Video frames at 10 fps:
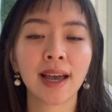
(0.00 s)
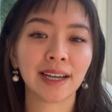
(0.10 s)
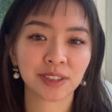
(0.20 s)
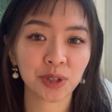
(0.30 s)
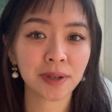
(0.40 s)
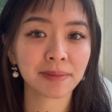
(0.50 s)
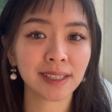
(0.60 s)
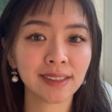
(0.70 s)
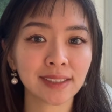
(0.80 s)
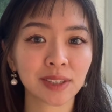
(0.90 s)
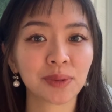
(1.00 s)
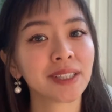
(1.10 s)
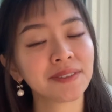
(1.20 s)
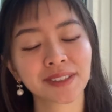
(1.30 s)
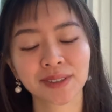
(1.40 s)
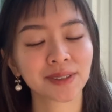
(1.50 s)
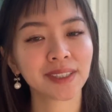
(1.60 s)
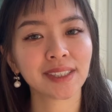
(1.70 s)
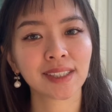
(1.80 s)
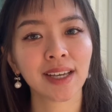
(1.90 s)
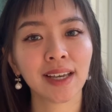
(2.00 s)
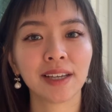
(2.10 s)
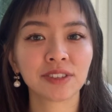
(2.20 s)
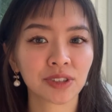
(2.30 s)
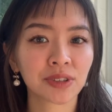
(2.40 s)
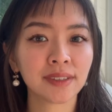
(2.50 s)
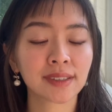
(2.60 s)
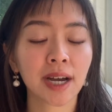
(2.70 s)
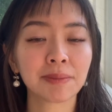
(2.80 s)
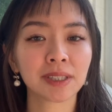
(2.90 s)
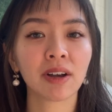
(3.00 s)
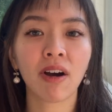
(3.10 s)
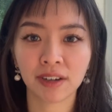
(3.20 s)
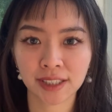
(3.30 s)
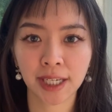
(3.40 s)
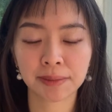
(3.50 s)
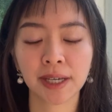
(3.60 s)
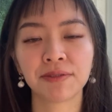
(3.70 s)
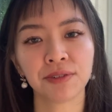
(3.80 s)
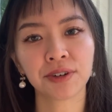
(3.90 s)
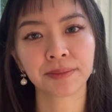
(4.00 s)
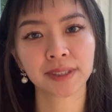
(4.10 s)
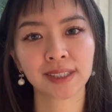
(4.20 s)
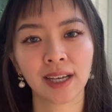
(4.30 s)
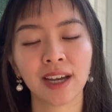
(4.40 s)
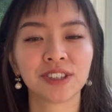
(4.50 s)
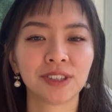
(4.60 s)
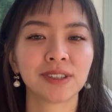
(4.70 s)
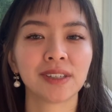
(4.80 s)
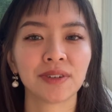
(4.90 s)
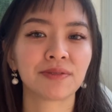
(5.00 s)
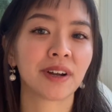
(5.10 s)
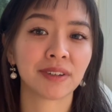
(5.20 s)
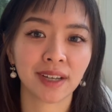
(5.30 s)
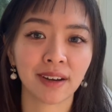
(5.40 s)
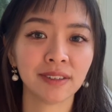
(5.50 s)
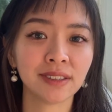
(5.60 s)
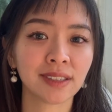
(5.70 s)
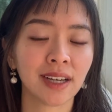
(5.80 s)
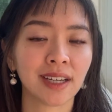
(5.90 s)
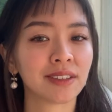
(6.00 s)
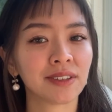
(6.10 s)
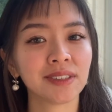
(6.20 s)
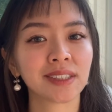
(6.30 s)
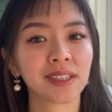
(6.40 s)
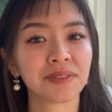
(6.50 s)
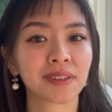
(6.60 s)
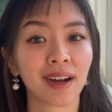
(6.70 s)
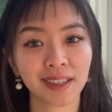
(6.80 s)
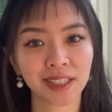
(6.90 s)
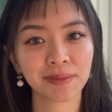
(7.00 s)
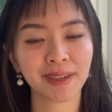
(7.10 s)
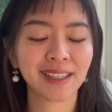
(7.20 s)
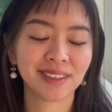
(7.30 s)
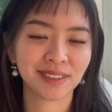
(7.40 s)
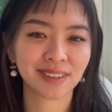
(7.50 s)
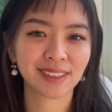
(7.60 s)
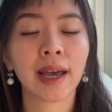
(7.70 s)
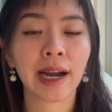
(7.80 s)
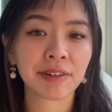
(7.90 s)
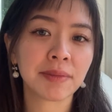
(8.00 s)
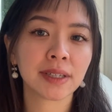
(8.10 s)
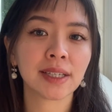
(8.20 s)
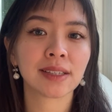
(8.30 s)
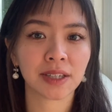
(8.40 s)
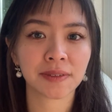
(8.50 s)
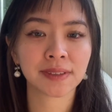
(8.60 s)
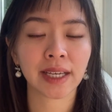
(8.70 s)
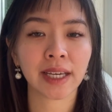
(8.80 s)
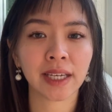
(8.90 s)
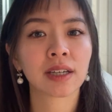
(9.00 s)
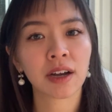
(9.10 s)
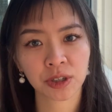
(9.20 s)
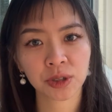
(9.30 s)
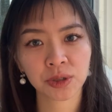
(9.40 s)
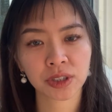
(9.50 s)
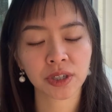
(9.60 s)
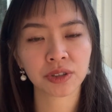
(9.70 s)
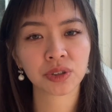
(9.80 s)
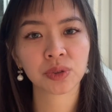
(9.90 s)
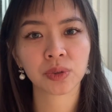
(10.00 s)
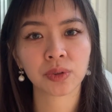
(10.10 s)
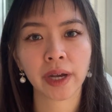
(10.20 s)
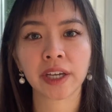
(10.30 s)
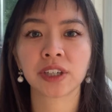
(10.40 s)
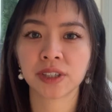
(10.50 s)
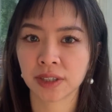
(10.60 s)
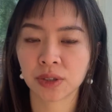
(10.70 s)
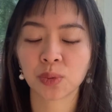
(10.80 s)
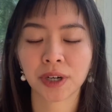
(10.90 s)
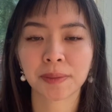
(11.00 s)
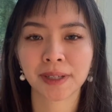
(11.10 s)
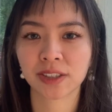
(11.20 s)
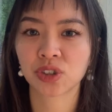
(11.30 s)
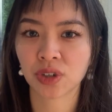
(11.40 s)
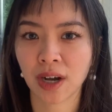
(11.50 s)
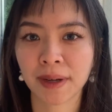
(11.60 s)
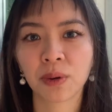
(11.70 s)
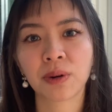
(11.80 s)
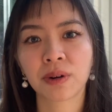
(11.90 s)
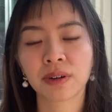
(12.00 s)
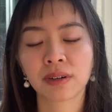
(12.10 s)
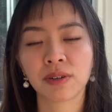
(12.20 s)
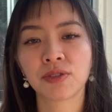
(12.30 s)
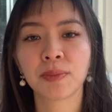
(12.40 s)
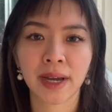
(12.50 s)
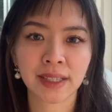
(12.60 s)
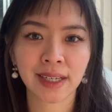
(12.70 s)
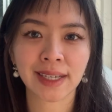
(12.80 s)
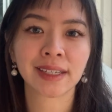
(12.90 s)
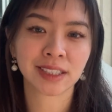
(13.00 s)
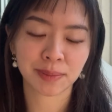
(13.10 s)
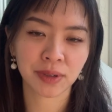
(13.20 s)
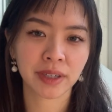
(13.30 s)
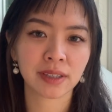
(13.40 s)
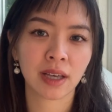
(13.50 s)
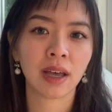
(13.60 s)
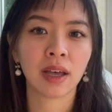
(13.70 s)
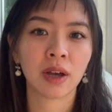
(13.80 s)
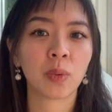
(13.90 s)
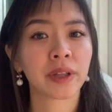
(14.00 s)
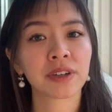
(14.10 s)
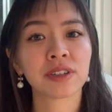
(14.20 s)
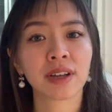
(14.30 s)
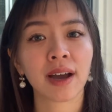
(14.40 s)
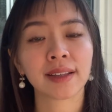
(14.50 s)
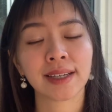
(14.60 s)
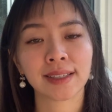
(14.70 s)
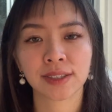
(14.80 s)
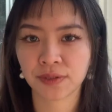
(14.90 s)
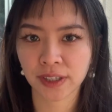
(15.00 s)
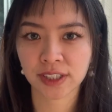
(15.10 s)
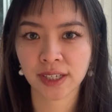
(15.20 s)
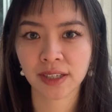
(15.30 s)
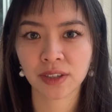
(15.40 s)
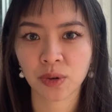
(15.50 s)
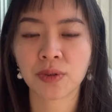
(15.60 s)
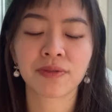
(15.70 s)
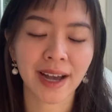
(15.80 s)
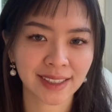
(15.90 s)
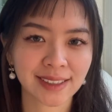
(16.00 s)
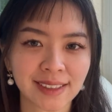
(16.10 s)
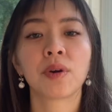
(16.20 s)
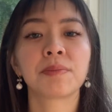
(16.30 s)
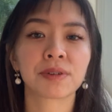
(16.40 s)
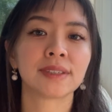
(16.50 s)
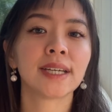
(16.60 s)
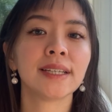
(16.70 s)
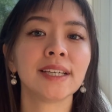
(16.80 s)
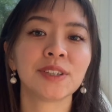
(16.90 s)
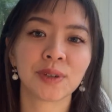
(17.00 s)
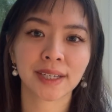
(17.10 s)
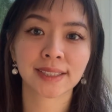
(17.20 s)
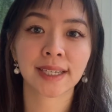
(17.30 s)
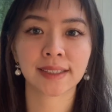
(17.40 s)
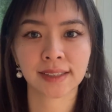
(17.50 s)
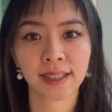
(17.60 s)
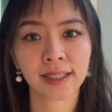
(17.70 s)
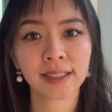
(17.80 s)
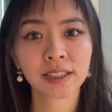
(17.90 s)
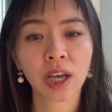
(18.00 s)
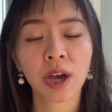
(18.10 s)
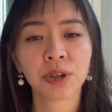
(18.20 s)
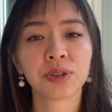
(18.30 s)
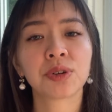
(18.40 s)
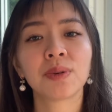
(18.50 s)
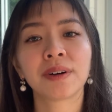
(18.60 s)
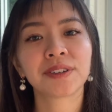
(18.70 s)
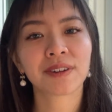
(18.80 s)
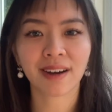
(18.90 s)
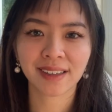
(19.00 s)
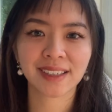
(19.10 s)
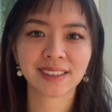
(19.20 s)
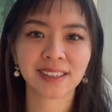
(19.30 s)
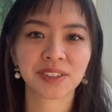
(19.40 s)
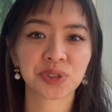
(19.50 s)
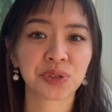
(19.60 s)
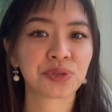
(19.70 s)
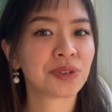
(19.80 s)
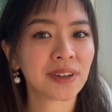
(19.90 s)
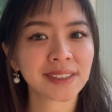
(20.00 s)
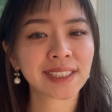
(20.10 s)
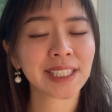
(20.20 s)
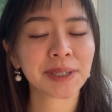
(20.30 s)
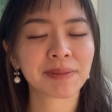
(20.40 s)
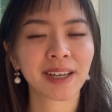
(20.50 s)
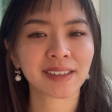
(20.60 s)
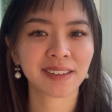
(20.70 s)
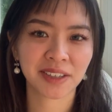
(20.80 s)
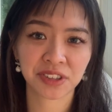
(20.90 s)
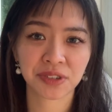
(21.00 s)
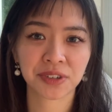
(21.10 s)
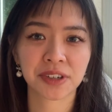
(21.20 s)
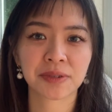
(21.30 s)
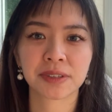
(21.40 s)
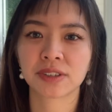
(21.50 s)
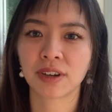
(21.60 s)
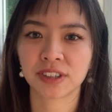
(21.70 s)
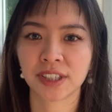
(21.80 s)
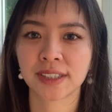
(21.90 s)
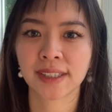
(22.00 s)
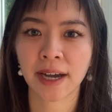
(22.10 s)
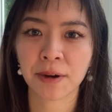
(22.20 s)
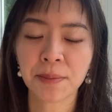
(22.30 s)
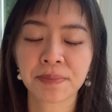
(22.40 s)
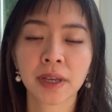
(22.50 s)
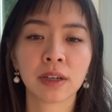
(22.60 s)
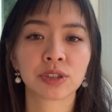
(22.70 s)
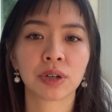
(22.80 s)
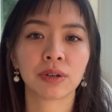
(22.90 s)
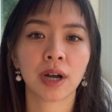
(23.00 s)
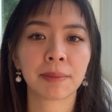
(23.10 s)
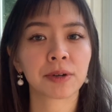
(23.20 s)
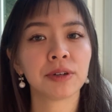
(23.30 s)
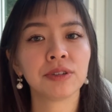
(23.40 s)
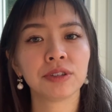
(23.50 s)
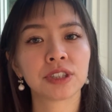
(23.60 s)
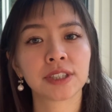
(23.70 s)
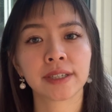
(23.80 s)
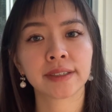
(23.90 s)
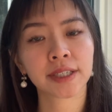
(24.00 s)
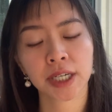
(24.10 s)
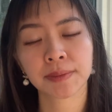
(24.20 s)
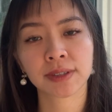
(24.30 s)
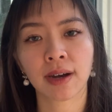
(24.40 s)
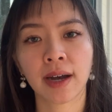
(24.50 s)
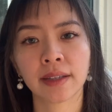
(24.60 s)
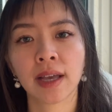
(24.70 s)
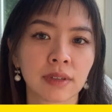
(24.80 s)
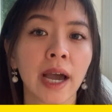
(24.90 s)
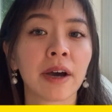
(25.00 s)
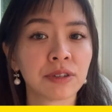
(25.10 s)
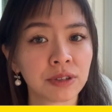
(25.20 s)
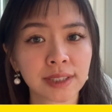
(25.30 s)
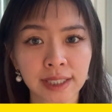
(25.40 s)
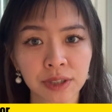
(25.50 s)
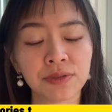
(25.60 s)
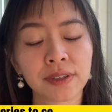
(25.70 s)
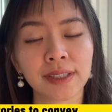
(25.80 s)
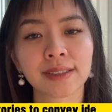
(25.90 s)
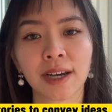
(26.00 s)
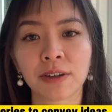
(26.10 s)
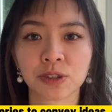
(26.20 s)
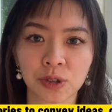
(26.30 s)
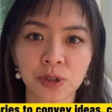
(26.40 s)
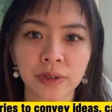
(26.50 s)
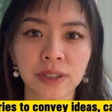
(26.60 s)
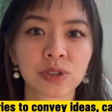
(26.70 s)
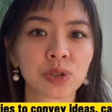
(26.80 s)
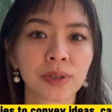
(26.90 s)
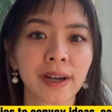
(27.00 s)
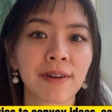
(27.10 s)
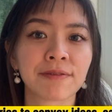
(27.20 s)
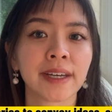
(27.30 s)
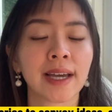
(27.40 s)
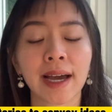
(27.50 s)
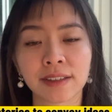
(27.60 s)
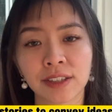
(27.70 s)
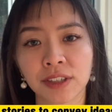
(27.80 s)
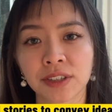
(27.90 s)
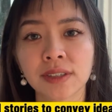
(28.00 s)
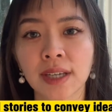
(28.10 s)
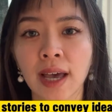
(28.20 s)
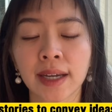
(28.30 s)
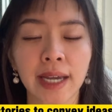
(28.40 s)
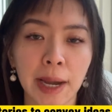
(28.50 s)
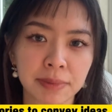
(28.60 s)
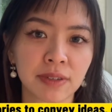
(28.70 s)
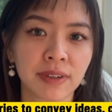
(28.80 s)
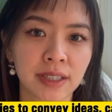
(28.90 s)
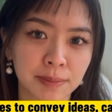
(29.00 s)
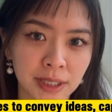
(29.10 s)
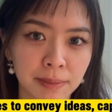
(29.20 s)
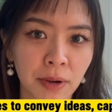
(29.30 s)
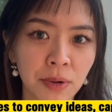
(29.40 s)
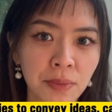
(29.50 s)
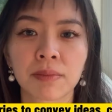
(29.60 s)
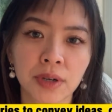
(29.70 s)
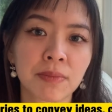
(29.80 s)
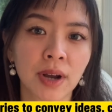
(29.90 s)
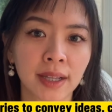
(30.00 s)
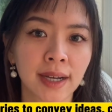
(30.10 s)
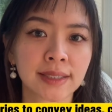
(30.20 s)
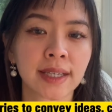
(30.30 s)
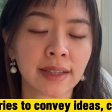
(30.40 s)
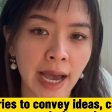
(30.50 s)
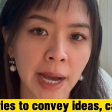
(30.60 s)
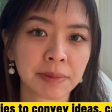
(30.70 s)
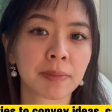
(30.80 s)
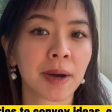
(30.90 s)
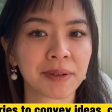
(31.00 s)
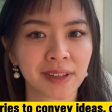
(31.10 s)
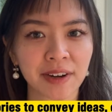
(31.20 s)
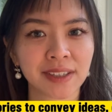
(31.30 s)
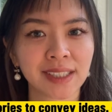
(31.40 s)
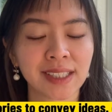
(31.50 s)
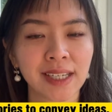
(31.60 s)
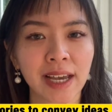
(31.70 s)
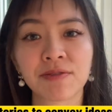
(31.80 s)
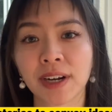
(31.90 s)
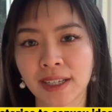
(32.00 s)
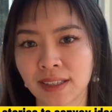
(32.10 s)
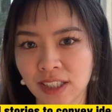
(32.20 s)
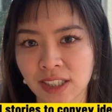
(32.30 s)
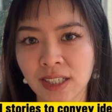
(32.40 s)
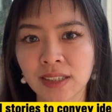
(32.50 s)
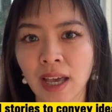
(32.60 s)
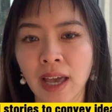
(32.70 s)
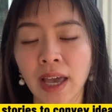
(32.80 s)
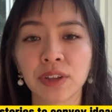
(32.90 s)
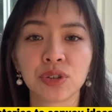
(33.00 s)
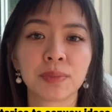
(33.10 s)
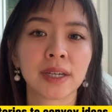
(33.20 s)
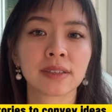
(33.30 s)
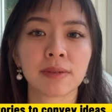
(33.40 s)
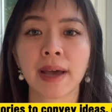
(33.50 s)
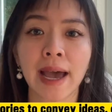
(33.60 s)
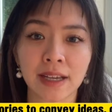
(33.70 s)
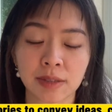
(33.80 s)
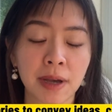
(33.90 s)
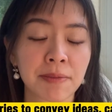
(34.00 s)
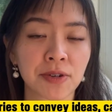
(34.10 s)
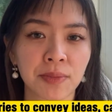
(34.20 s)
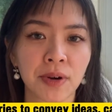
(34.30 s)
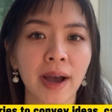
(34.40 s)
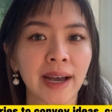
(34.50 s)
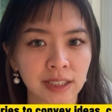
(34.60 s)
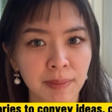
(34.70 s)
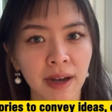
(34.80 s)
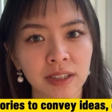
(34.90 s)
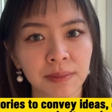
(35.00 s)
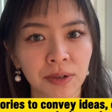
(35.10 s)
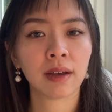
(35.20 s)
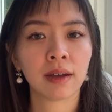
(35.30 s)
As human beings, we love stories, and stories come in all shapes and forms. Children love fairy tales, adults love gossip and news. Everybody loves a conclusion to a good workplace drama or romantic exploit, whether or not it is fiction or facts. When presenting UX case studies, you don't want your audiences to fall asleep like the interviewer we saw just now. So I'm going to share tips on how to skillfully tell stories to convey ideas, captivate people, bring products and apps popularity and recognitions, and to make them as memorable as possible.